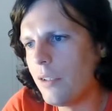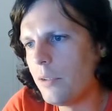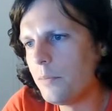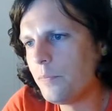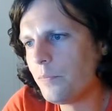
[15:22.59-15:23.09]

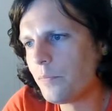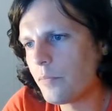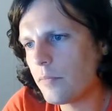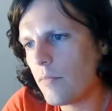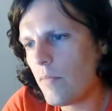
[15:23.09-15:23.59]
Um,
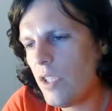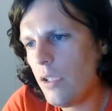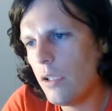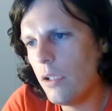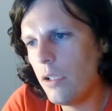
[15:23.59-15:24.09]

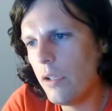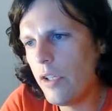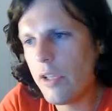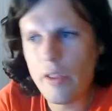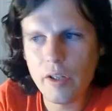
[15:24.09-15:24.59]

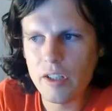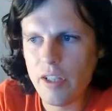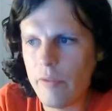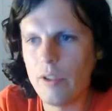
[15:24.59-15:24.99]
the other thing I